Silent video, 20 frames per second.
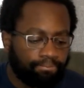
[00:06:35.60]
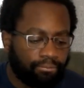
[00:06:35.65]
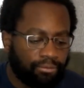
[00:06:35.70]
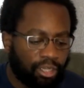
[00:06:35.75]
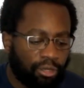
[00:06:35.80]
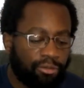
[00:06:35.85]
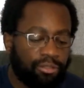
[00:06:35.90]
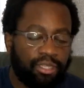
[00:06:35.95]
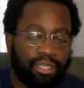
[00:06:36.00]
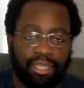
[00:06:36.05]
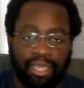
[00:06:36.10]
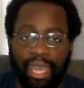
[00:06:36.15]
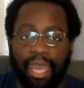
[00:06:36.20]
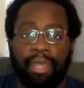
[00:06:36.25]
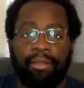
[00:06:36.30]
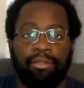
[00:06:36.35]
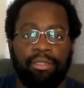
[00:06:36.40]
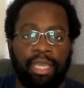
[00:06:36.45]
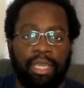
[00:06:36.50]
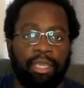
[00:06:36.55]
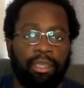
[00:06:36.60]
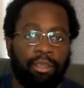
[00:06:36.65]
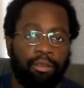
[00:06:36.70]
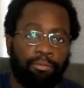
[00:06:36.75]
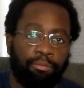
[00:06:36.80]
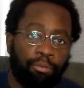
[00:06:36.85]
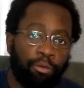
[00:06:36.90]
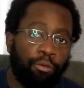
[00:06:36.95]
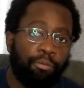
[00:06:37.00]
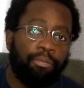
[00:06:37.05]
There's a cat taking
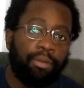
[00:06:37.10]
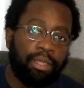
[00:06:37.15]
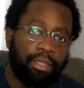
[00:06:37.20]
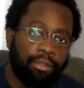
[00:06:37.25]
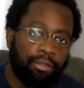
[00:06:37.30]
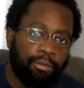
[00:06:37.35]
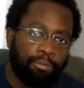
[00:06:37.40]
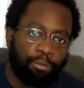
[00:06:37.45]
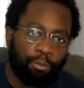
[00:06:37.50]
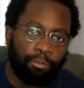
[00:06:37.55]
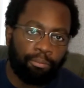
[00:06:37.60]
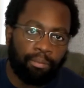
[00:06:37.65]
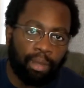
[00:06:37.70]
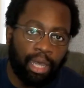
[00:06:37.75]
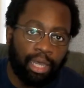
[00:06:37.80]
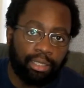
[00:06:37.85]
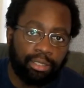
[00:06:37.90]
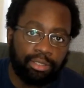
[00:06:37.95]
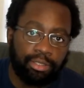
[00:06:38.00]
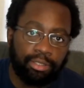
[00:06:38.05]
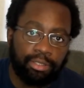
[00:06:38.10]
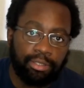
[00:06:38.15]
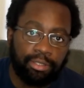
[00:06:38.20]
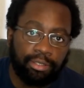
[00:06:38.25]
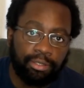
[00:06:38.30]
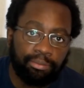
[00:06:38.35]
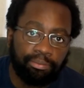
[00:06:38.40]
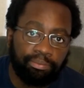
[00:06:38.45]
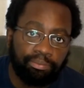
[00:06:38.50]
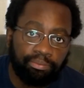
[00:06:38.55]
a poop in the poop
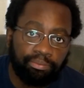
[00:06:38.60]
box.